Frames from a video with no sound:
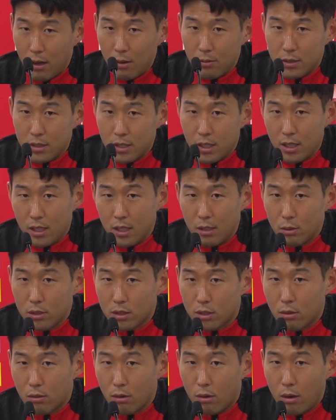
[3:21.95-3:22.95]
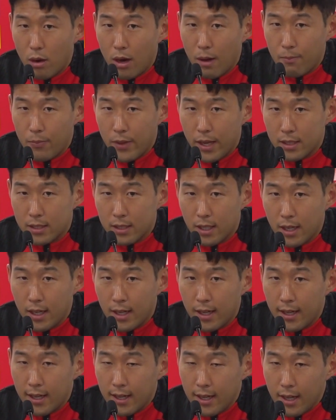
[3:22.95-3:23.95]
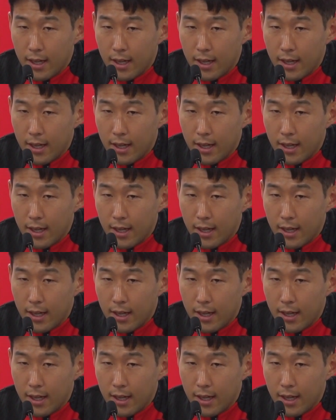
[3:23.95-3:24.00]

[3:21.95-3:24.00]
Obviously he was grow up as a